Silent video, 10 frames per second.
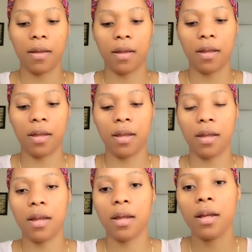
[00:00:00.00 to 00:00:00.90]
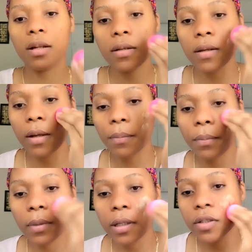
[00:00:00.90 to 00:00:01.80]
And yep,
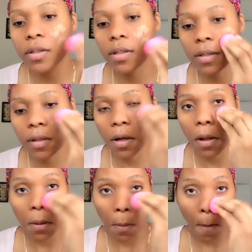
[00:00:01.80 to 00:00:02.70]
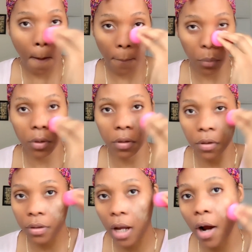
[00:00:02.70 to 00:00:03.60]
let's just start putting
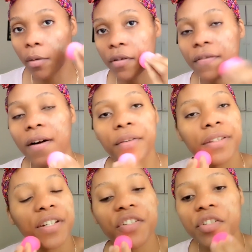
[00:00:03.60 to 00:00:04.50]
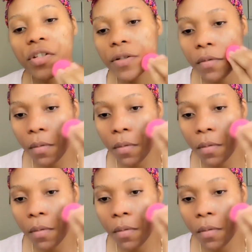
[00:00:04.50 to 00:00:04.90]
on our foundation.